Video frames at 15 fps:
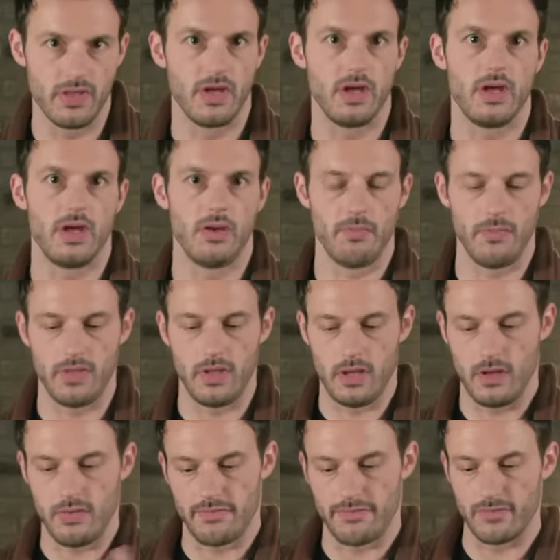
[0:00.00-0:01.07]
the,
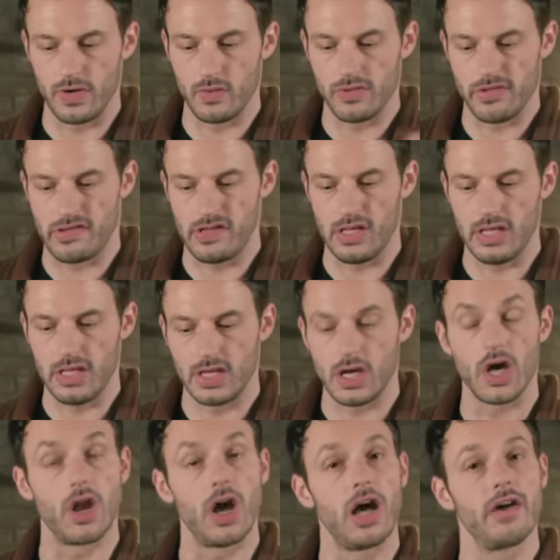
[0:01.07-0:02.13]
the frequency
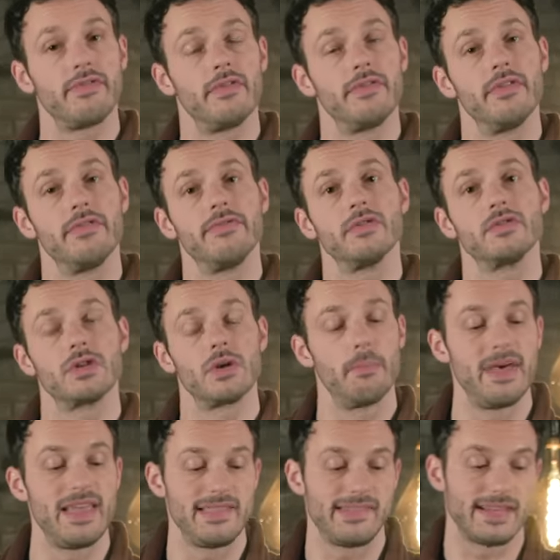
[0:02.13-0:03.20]
cutoff of the filter
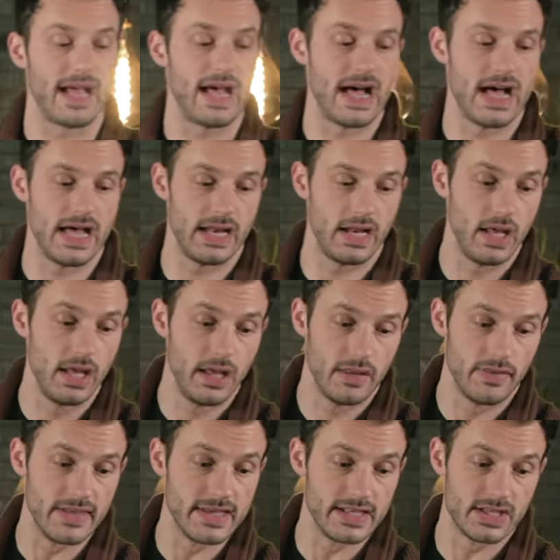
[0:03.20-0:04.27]
based on
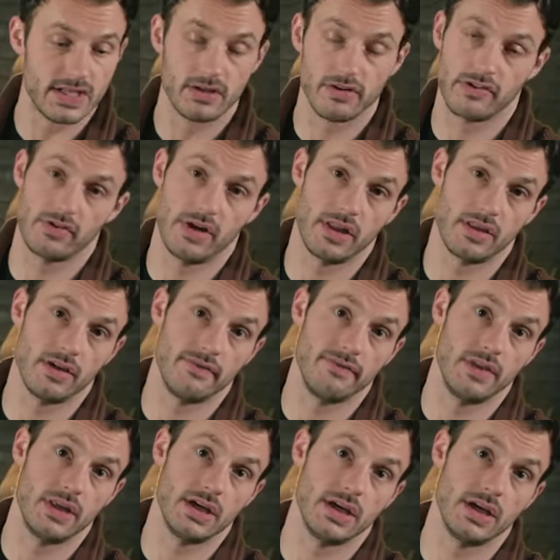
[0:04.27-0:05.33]
the signal strength
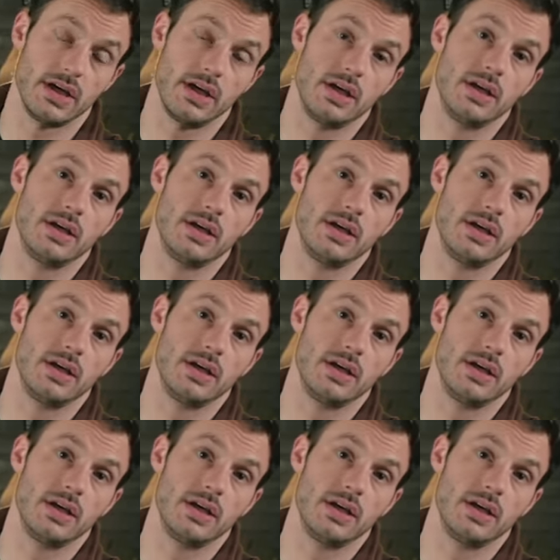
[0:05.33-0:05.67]
of the